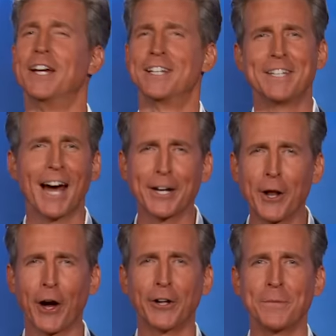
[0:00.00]
Not at
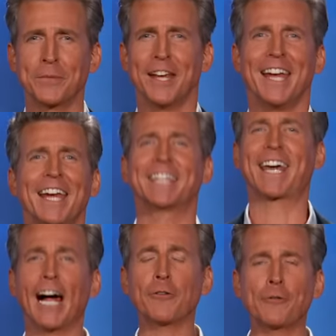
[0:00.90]
all. In
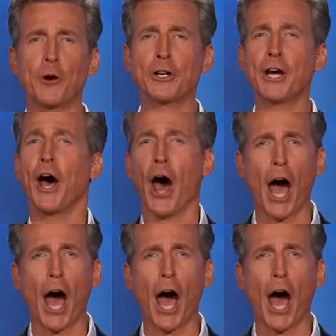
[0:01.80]
California,